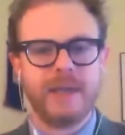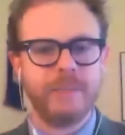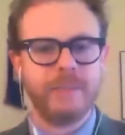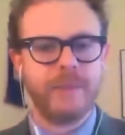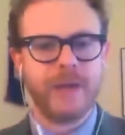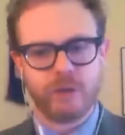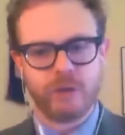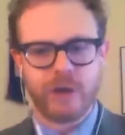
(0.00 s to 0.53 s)
I'm
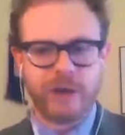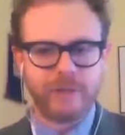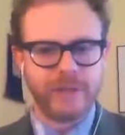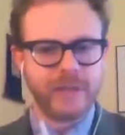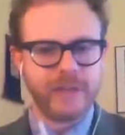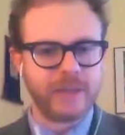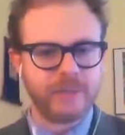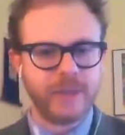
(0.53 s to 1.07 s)
not
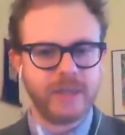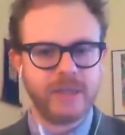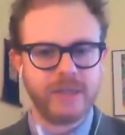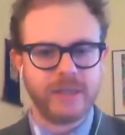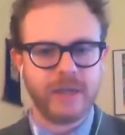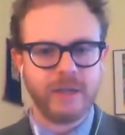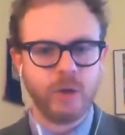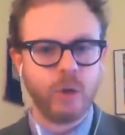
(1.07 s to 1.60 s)
traveling as much as
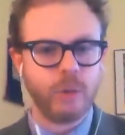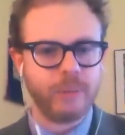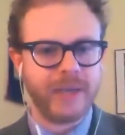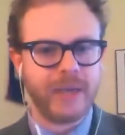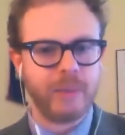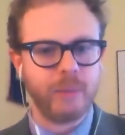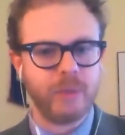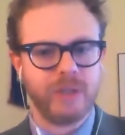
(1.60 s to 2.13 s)
I normally am,
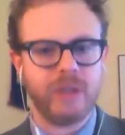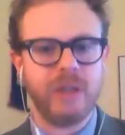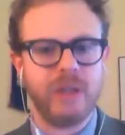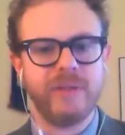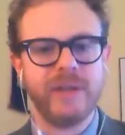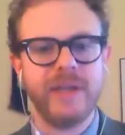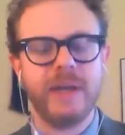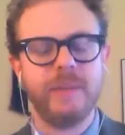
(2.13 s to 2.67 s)
which is lovely,
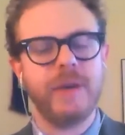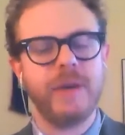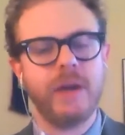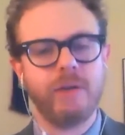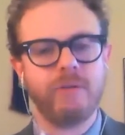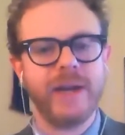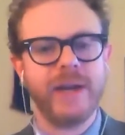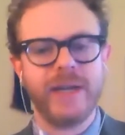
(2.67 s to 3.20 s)
and I'm not
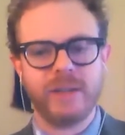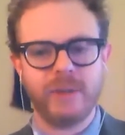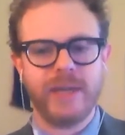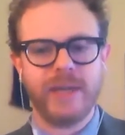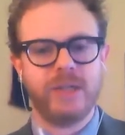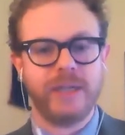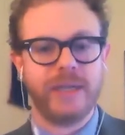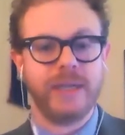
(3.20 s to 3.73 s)
writing, so I
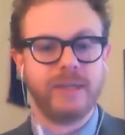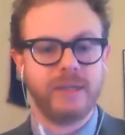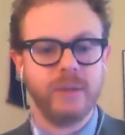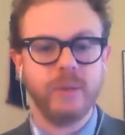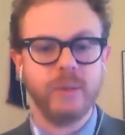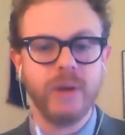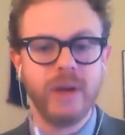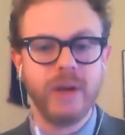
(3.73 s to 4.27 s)
actually get to